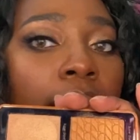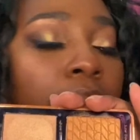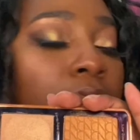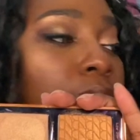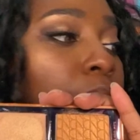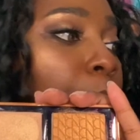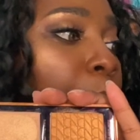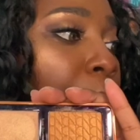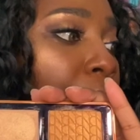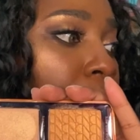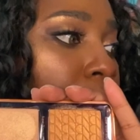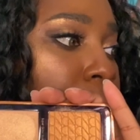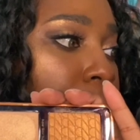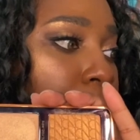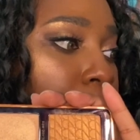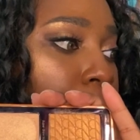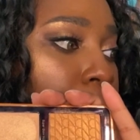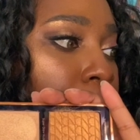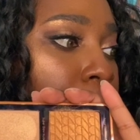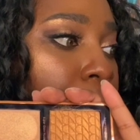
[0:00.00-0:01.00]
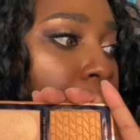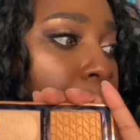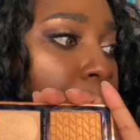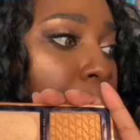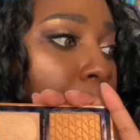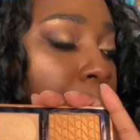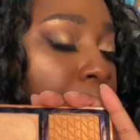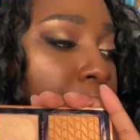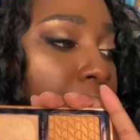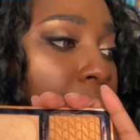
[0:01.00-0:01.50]
The Bounce Cream
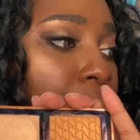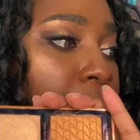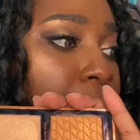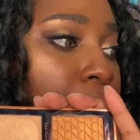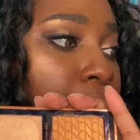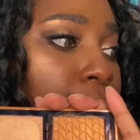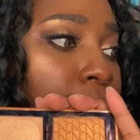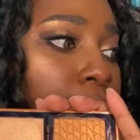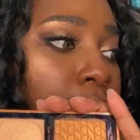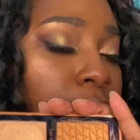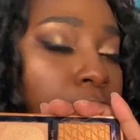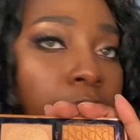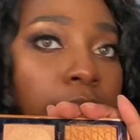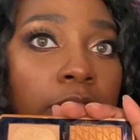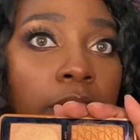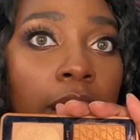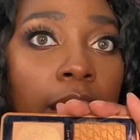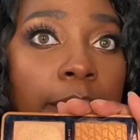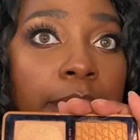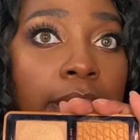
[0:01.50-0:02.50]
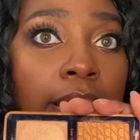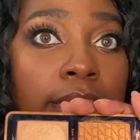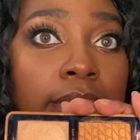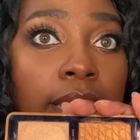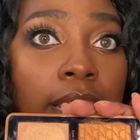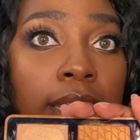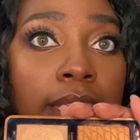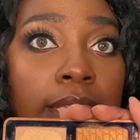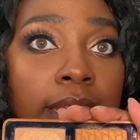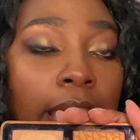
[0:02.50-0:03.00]
Blush is described as
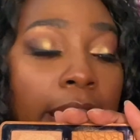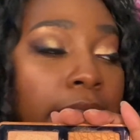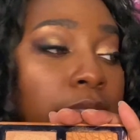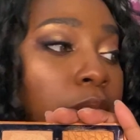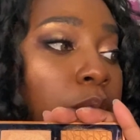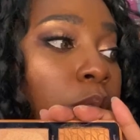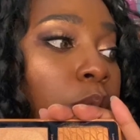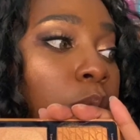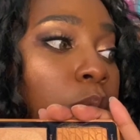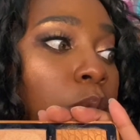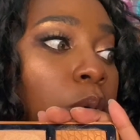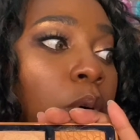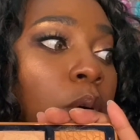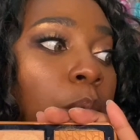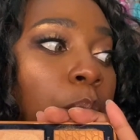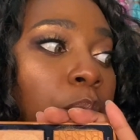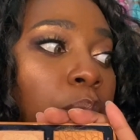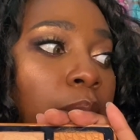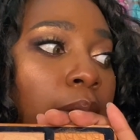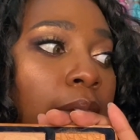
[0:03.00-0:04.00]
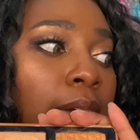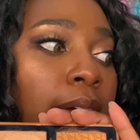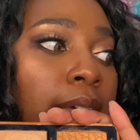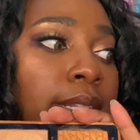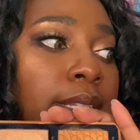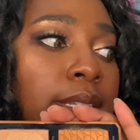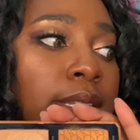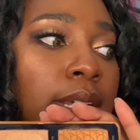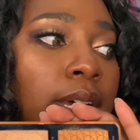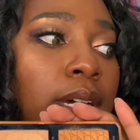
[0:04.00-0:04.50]
a light, cool
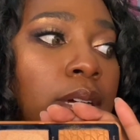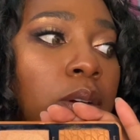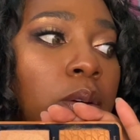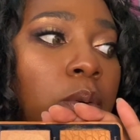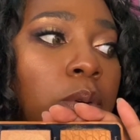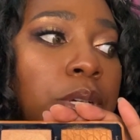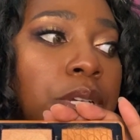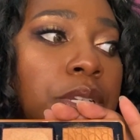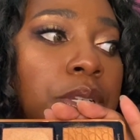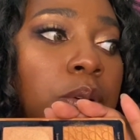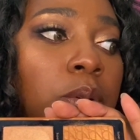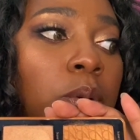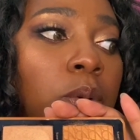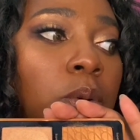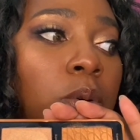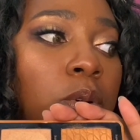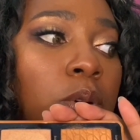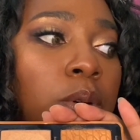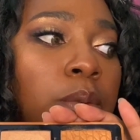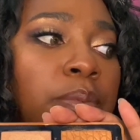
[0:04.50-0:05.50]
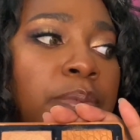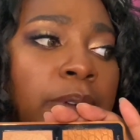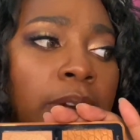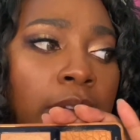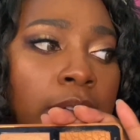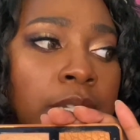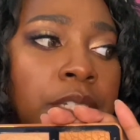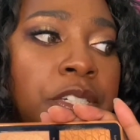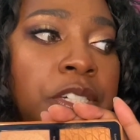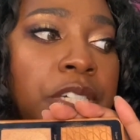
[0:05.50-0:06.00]
bronze, a gorgeous coral
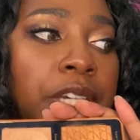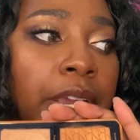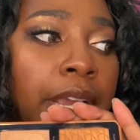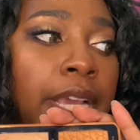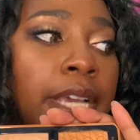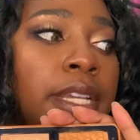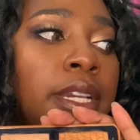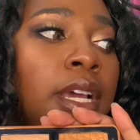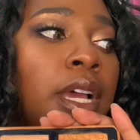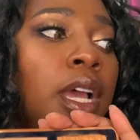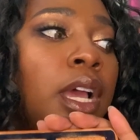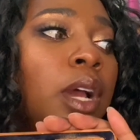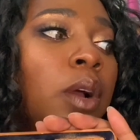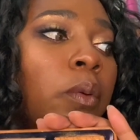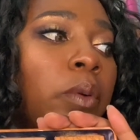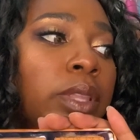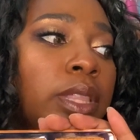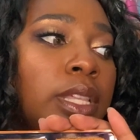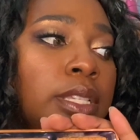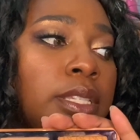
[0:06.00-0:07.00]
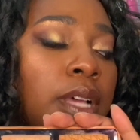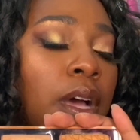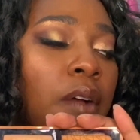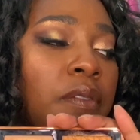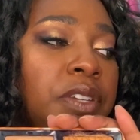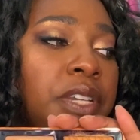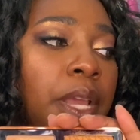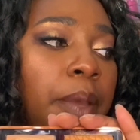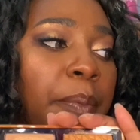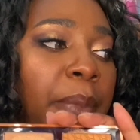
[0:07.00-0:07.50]
bronze shade with a soft
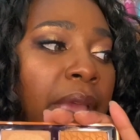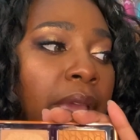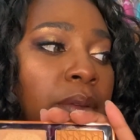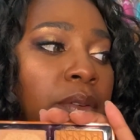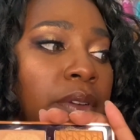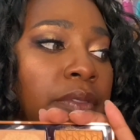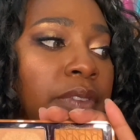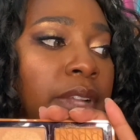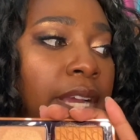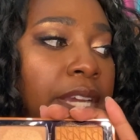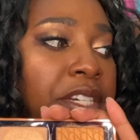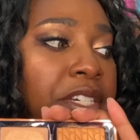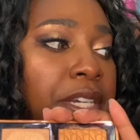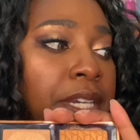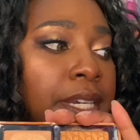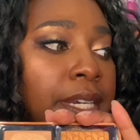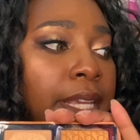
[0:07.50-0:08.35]
champagne reflection.